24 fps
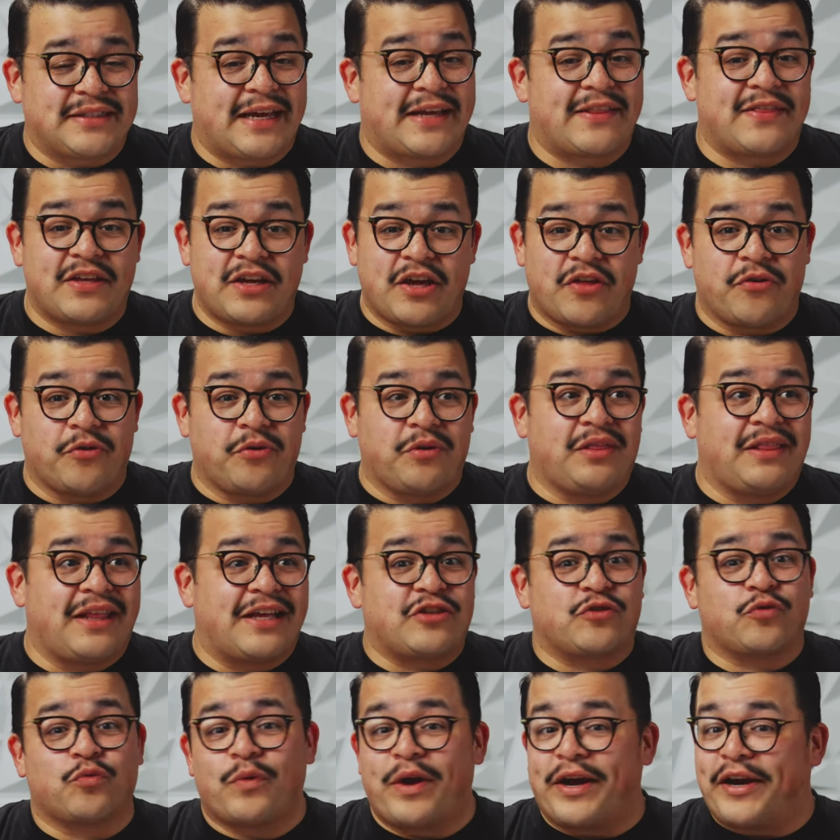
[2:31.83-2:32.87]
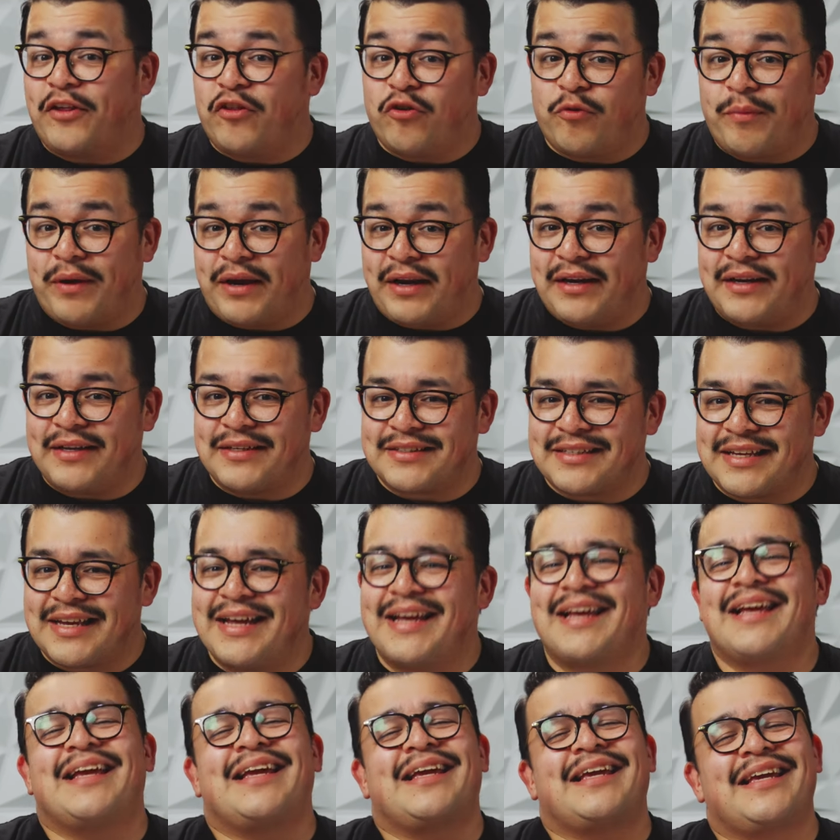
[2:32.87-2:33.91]
and the other less regular maintenance
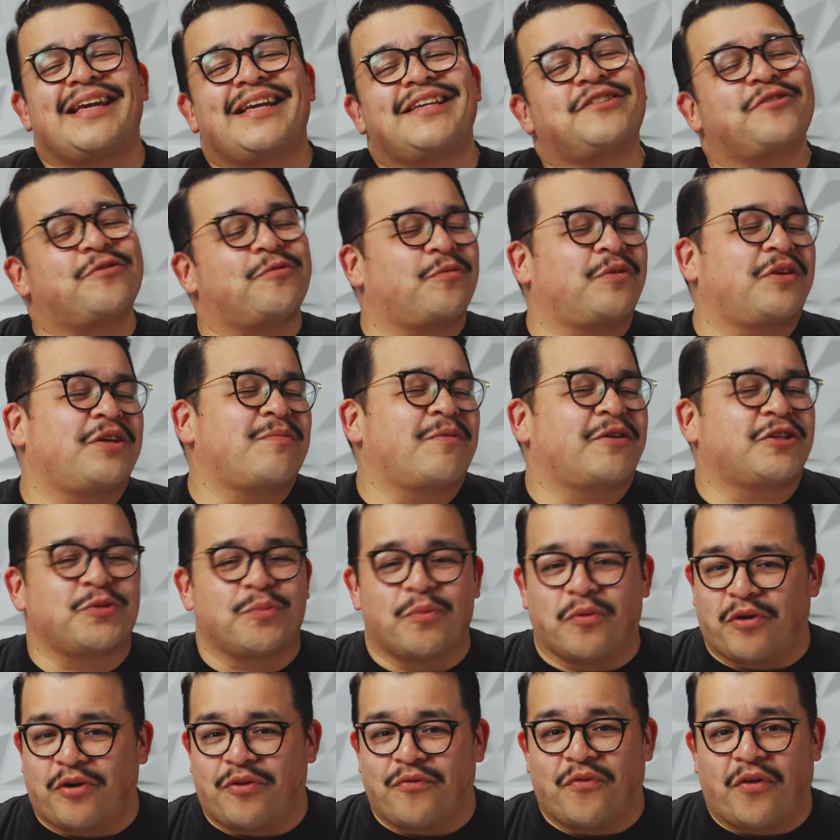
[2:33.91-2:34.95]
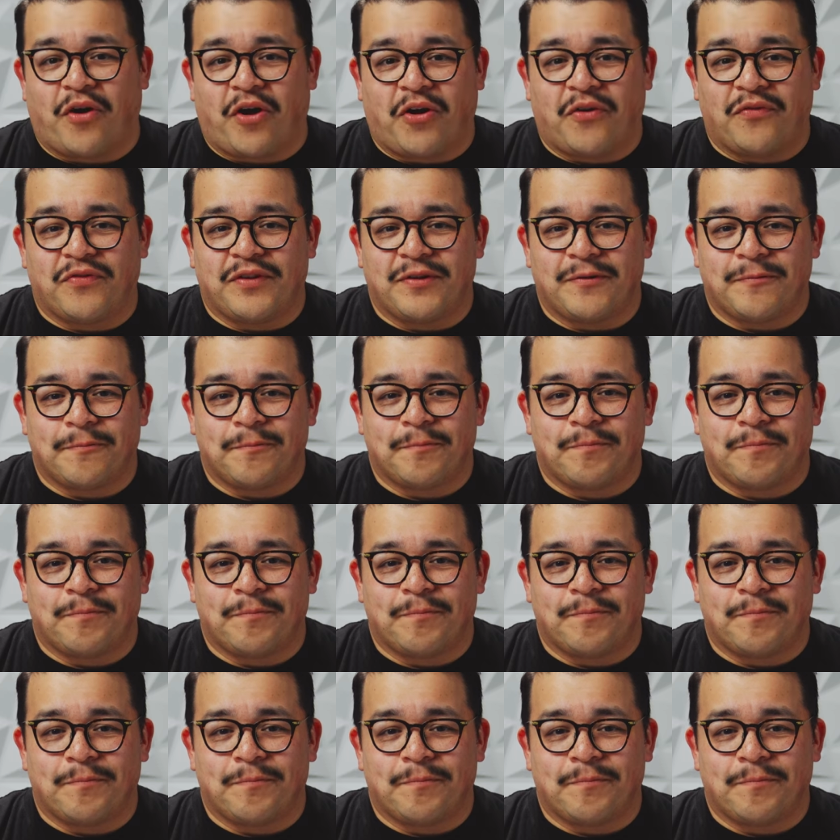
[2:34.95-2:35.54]
isn't really much more involved.